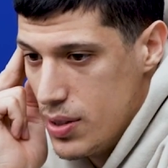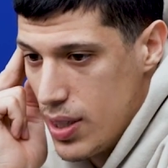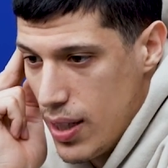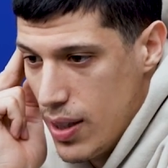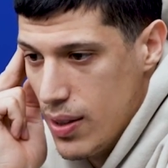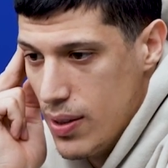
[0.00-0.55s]

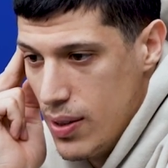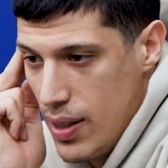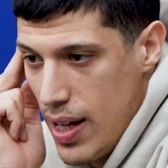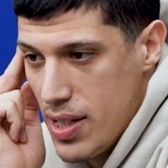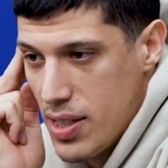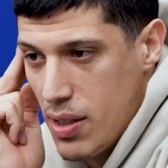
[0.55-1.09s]
started
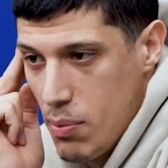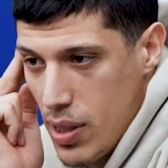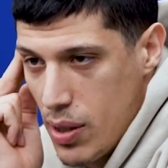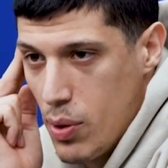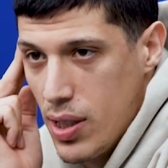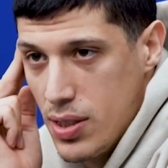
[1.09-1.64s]
asking
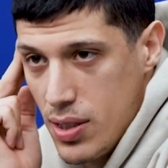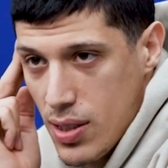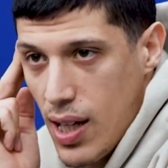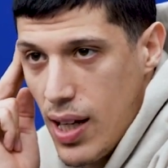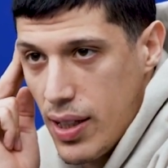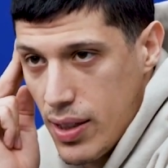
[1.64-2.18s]
me
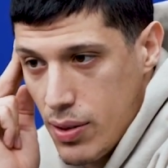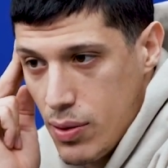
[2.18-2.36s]
questions like,